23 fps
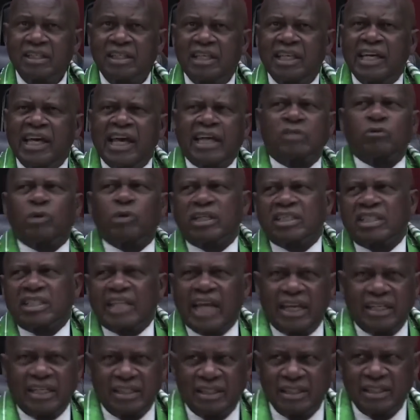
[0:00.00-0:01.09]
the act was
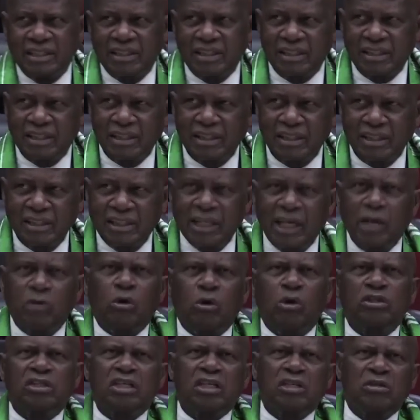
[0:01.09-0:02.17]
done, they
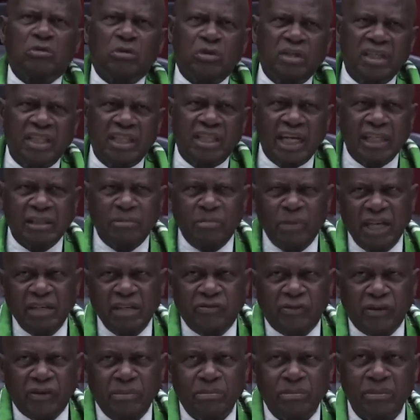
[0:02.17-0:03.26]
continue in that
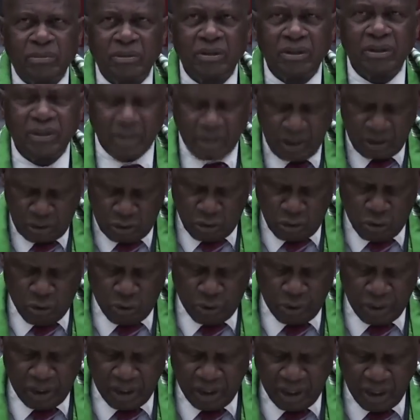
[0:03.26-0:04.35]
mind frame. So
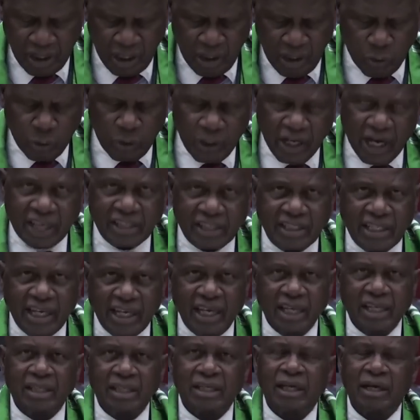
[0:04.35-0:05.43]
we are
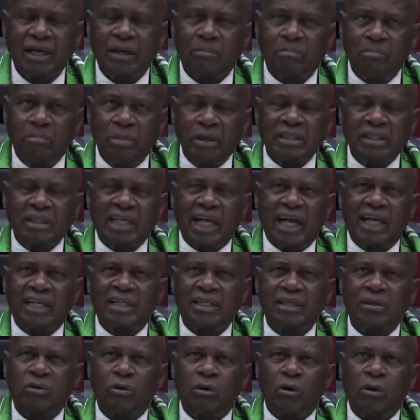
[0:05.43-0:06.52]
saying
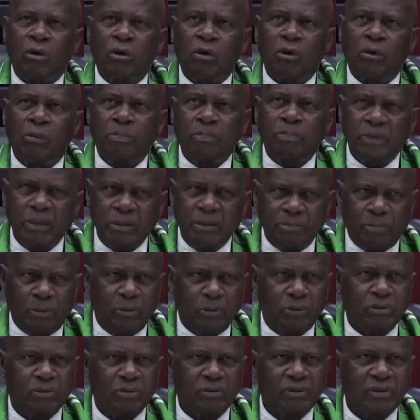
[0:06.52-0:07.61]
basically all
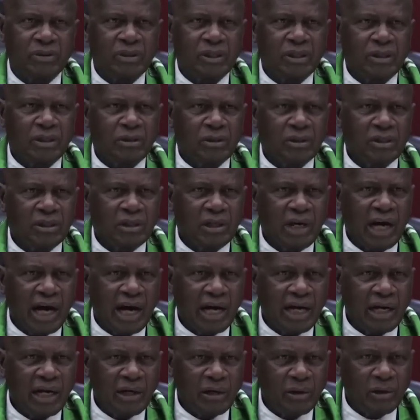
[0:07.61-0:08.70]
people,
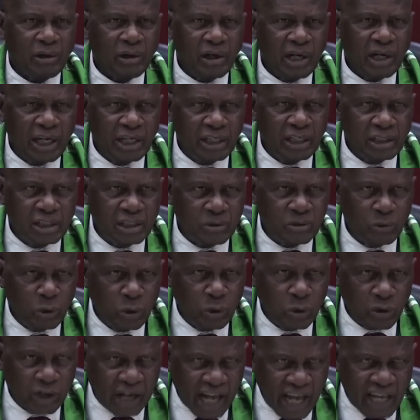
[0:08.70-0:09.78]
and
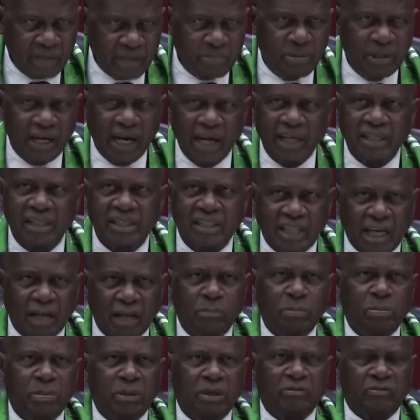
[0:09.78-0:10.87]
we will rally behind
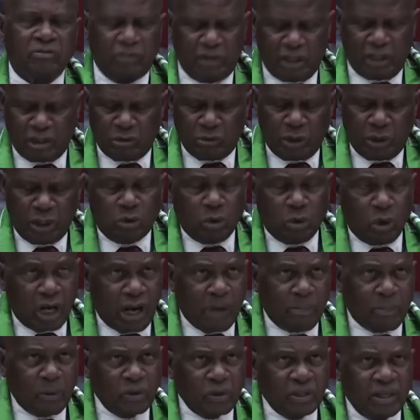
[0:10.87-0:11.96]
ZANU-PF, and we call
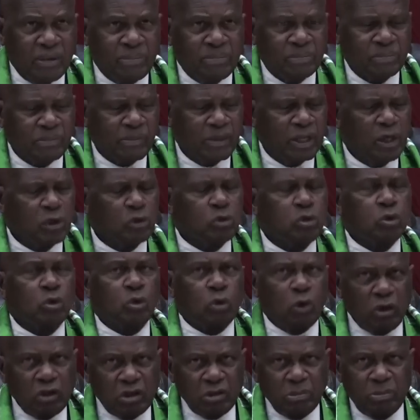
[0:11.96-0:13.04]
upon them to
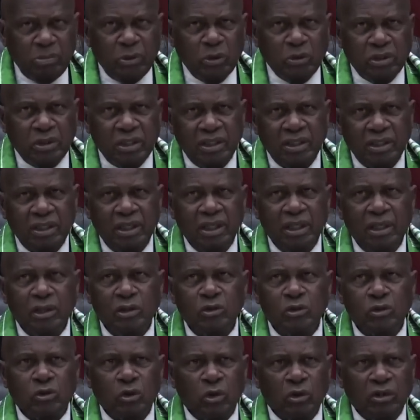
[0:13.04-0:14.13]
contribute
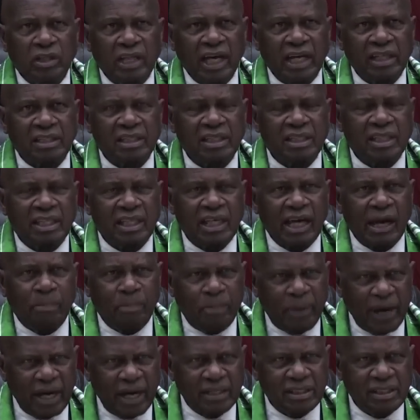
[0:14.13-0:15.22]
so that their
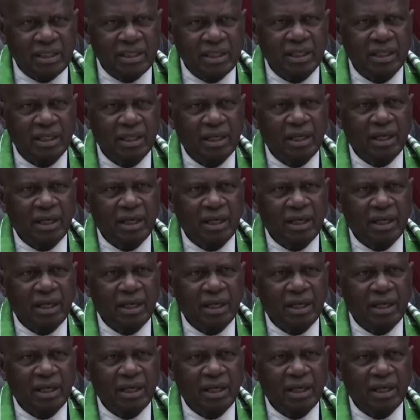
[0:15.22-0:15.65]
party